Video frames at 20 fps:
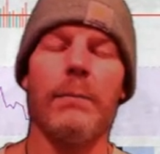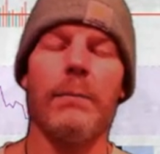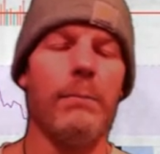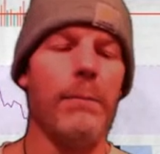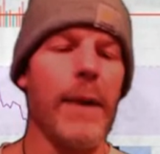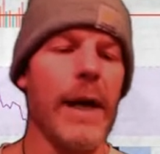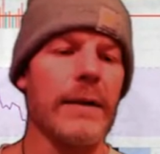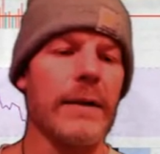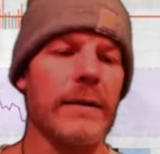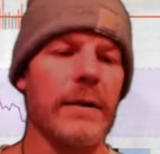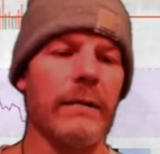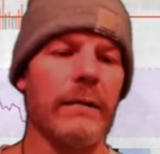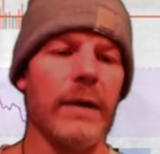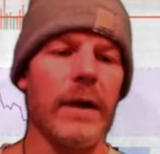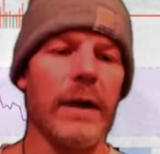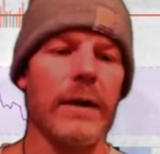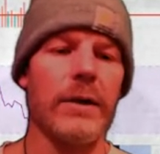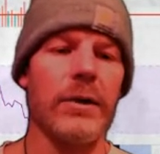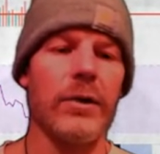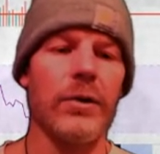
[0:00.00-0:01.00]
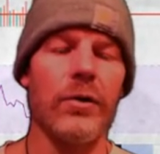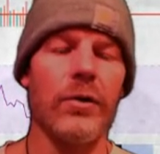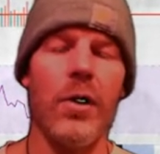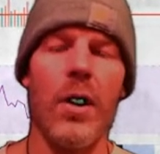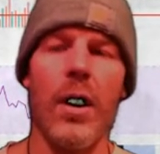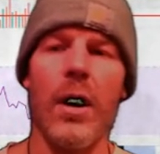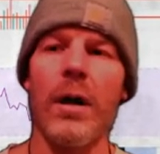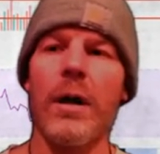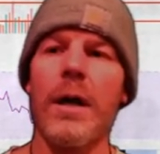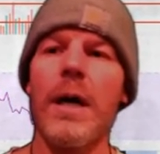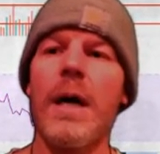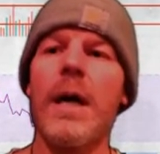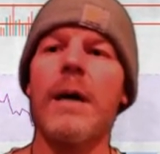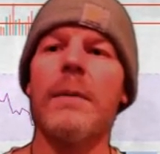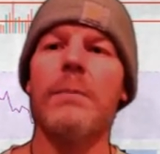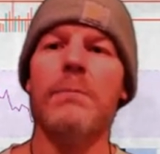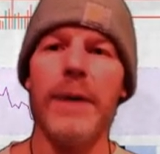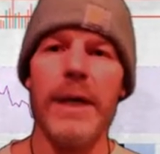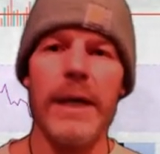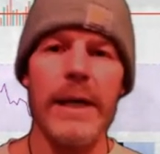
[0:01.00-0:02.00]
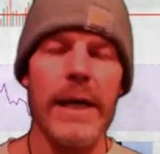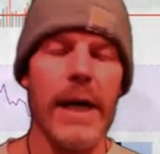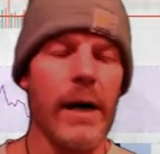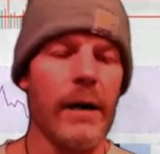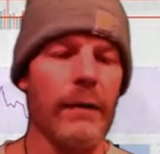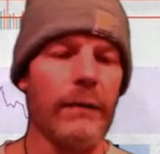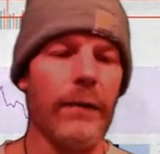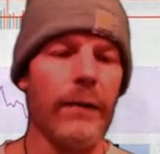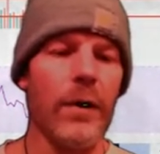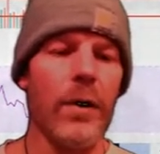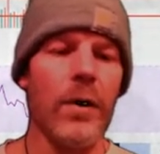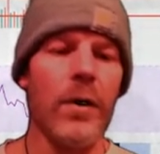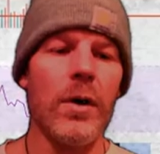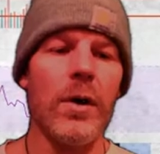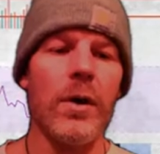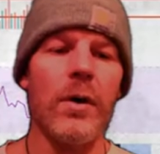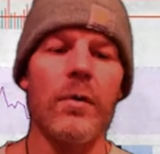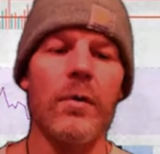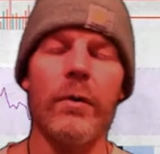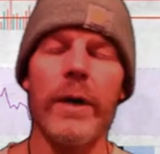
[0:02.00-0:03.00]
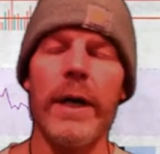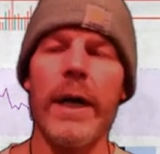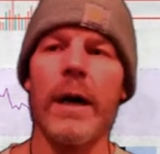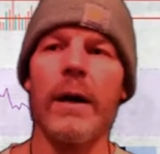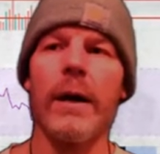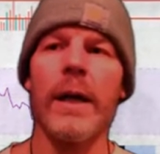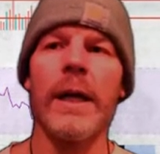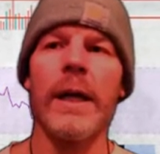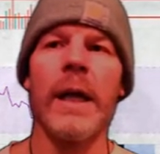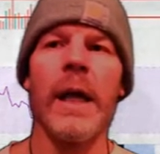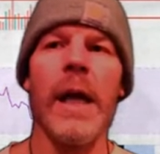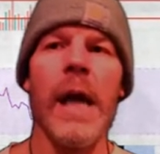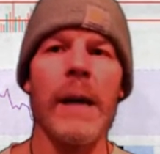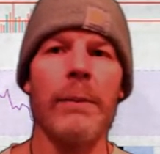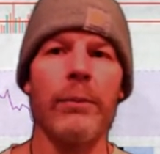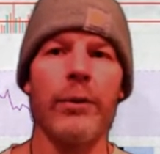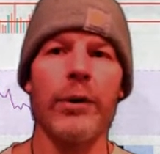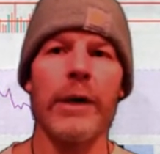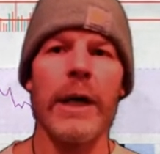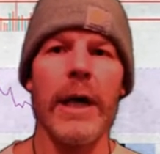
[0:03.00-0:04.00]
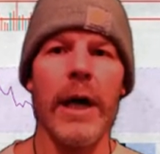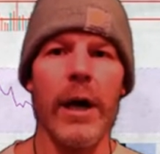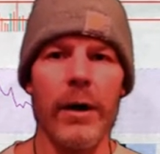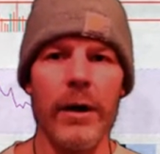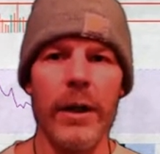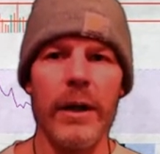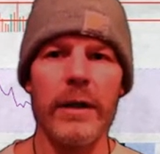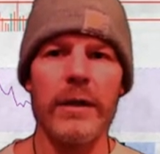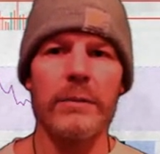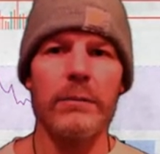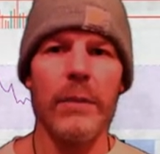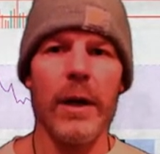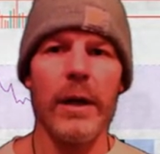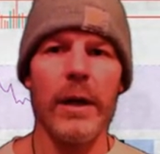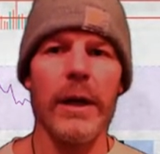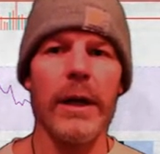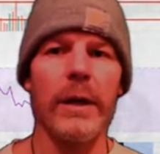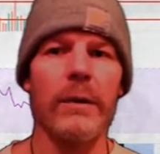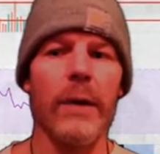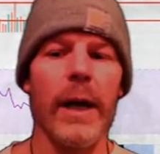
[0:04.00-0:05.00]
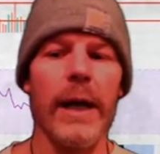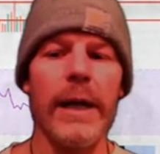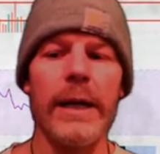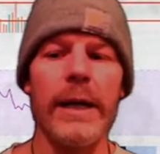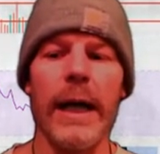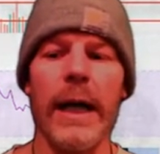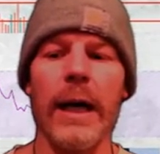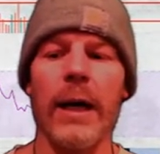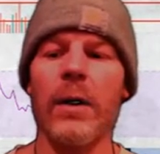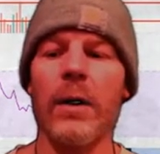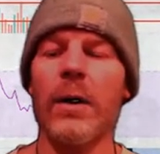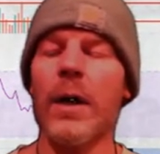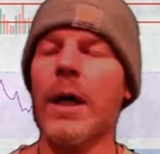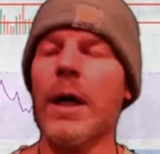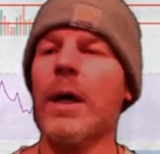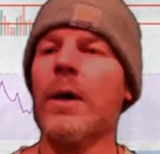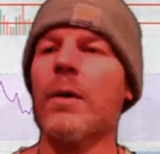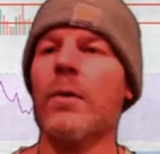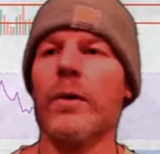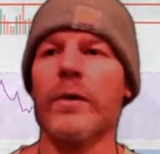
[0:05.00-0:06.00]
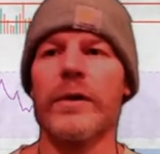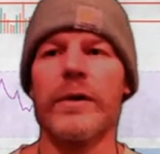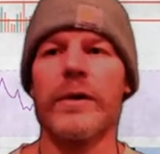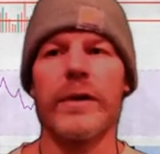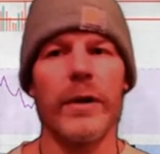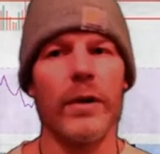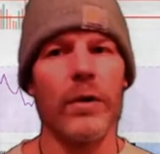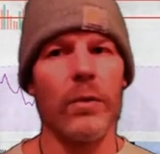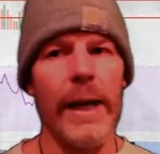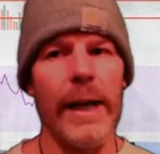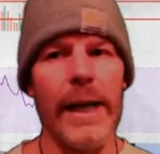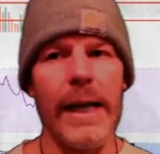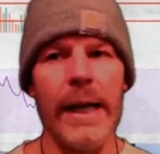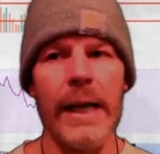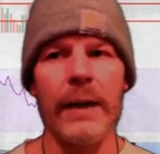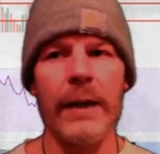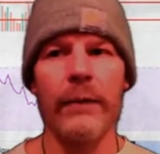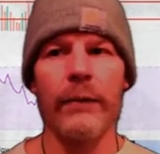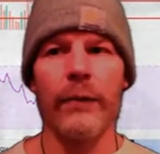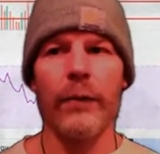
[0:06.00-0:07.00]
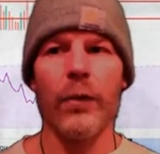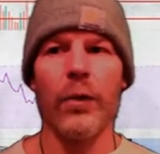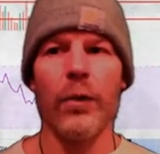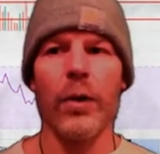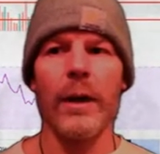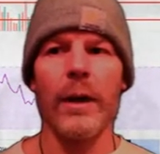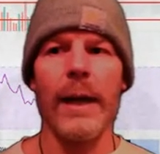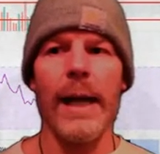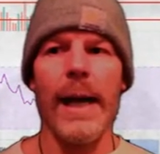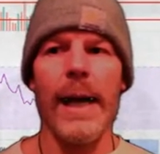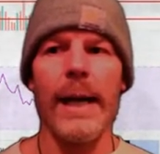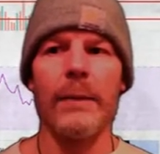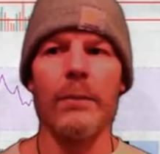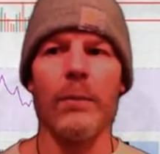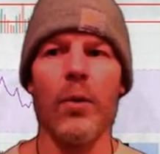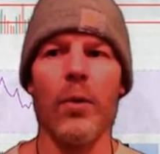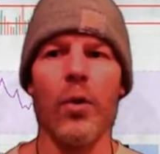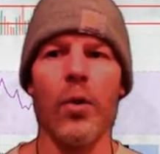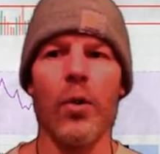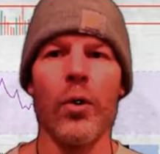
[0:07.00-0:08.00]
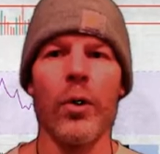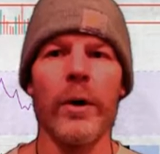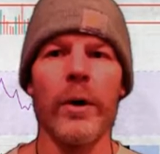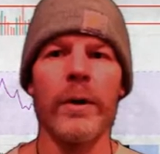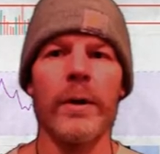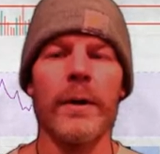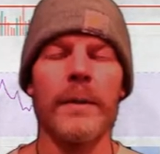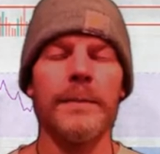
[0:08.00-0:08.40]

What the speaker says: Best of luck to you all. Be careful. We are in a precarious market right now. We're still waiting for a lot more